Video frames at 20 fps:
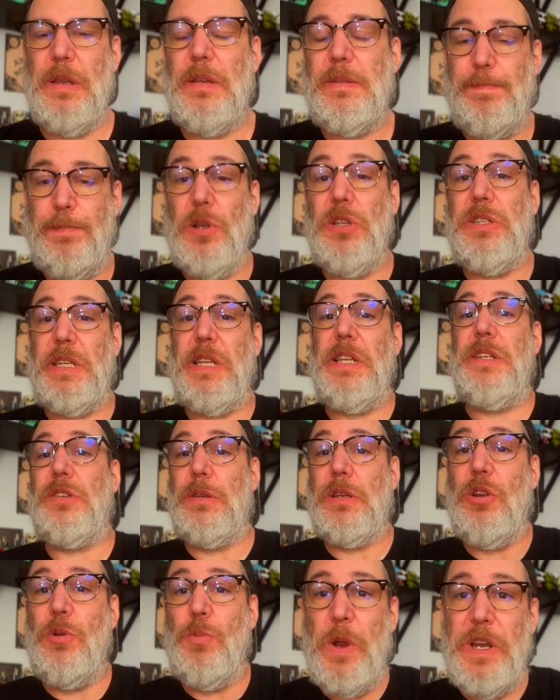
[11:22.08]
puts these
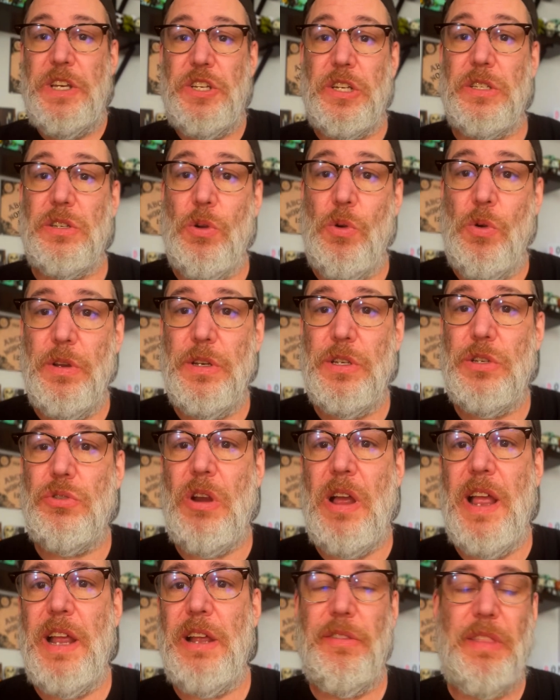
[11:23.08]
witches on
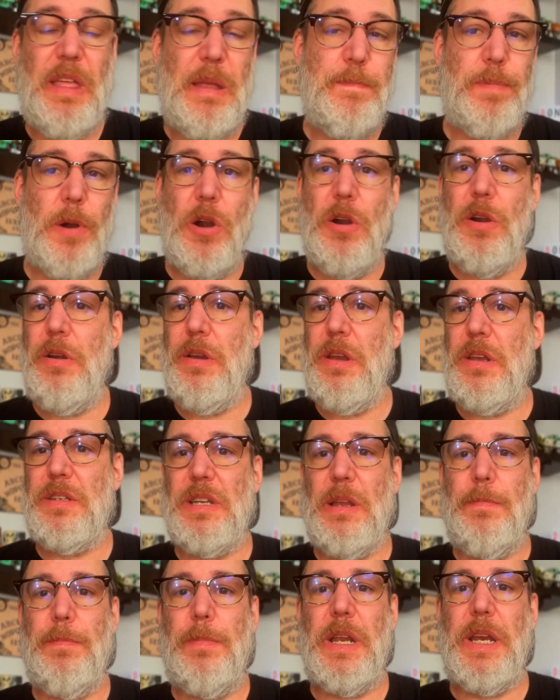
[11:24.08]
trial. They burn
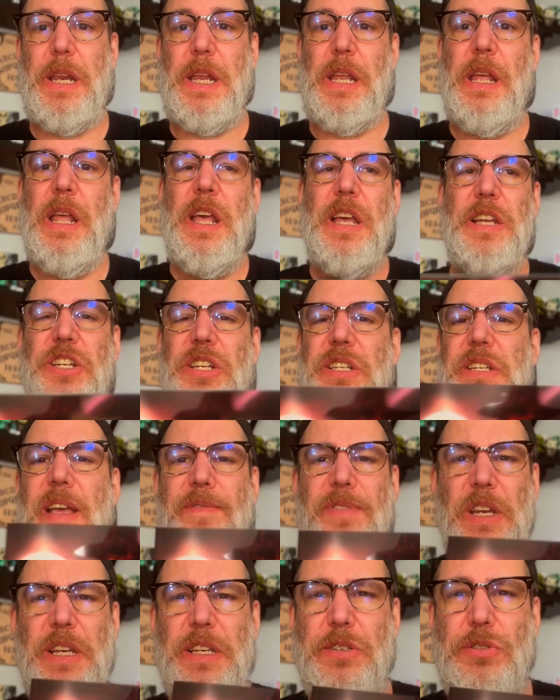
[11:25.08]
somebody. She's
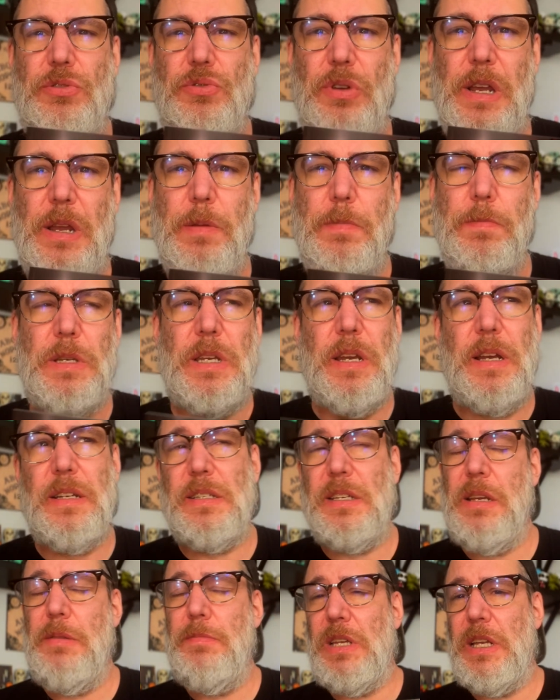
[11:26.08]
having these dreams, and it
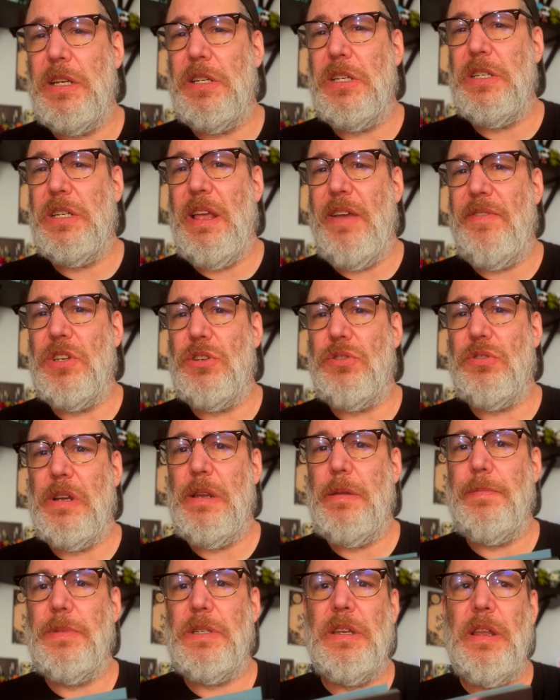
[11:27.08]
seems like she's having
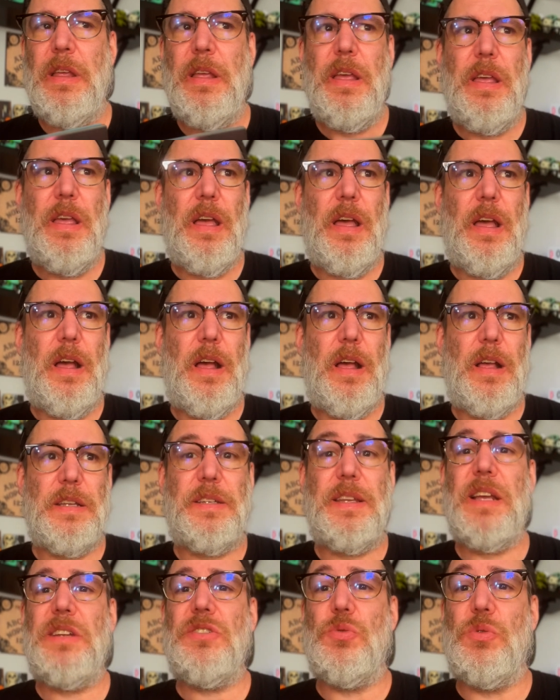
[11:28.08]
dreams,
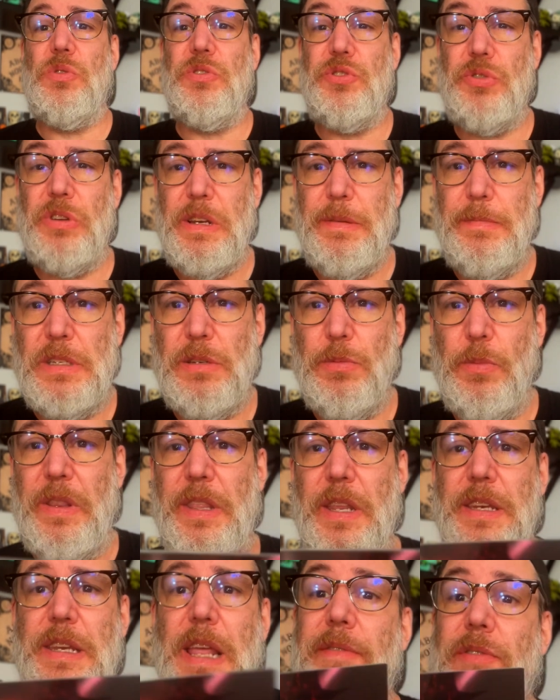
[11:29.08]
sexual dreams with
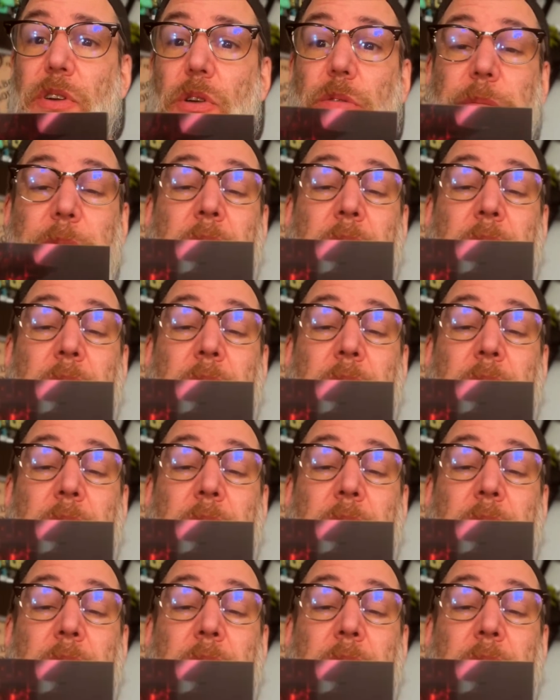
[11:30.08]
the devil.